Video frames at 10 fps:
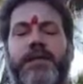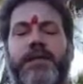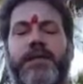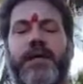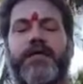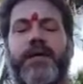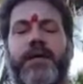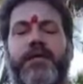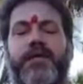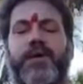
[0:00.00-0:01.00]
The
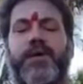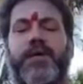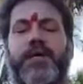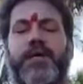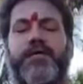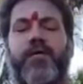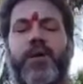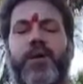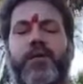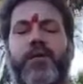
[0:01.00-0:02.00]
Sattvika Guna is
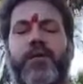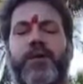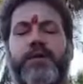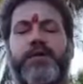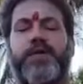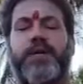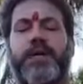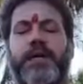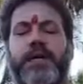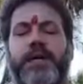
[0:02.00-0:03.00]
one of
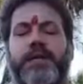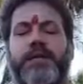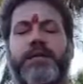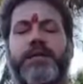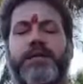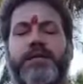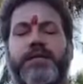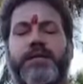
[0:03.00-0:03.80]
luminosity and lightness.